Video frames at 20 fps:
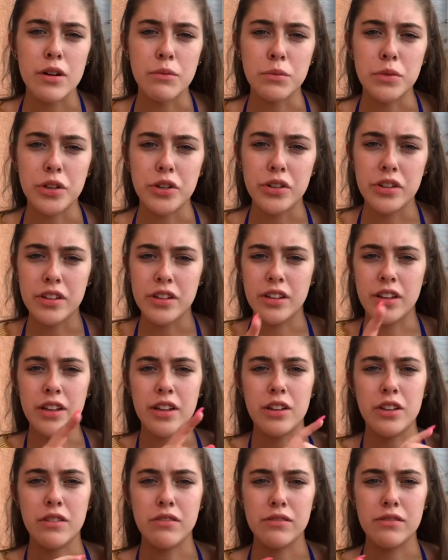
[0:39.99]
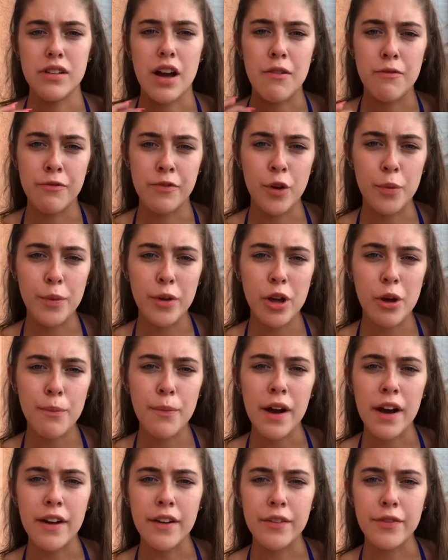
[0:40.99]
I'm literally like, I'm filming on
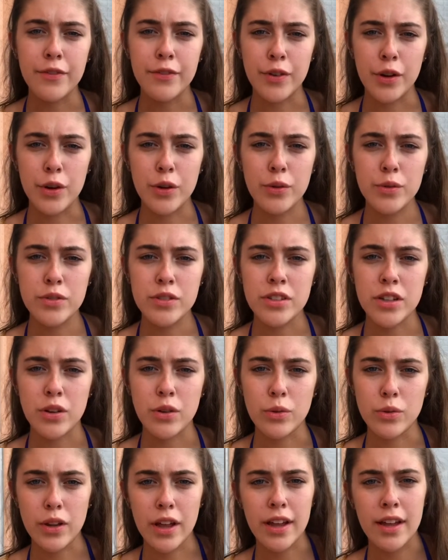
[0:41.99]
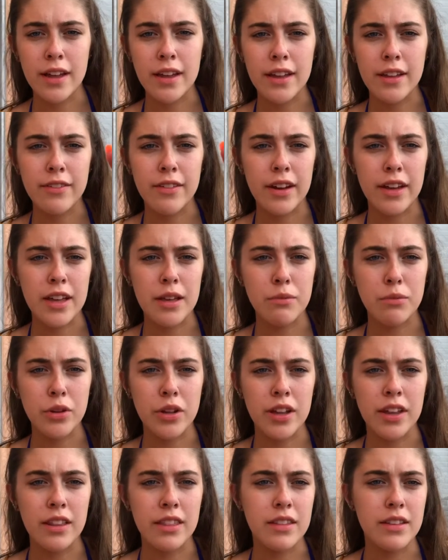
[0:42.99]
my phone, so like if I keep
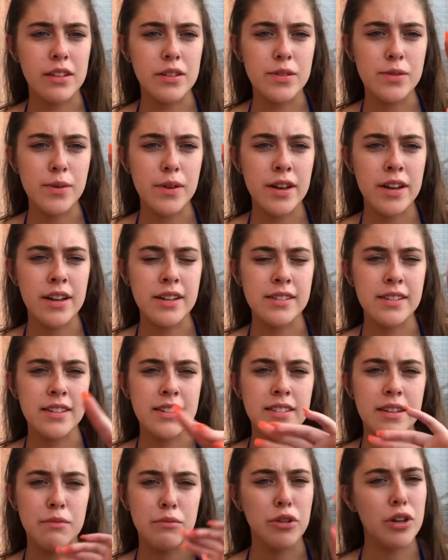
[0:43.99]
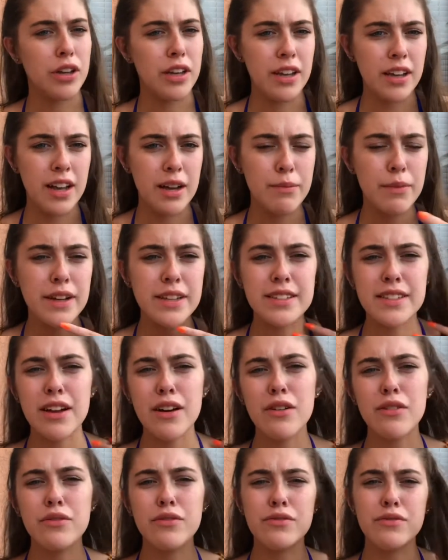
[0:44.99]
looking this way, it's because I'm looking at
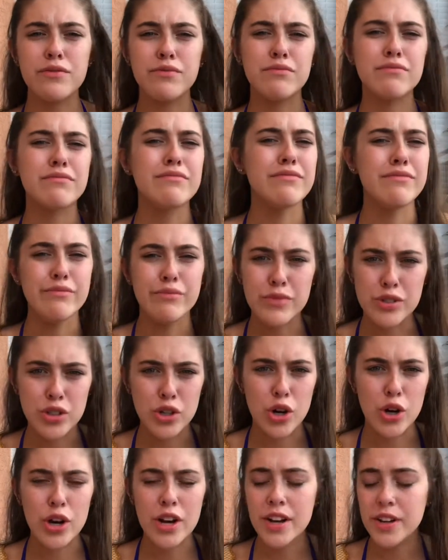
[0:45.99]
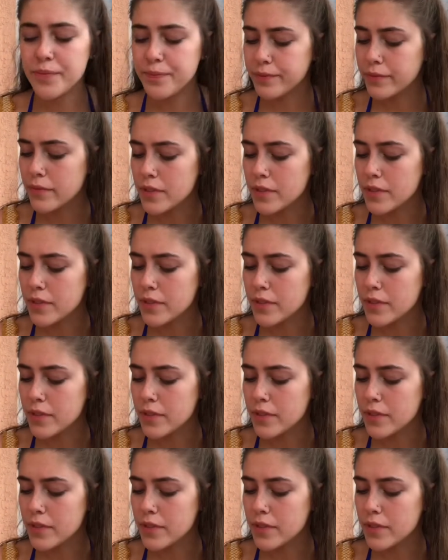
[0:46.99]
myself. Sorry.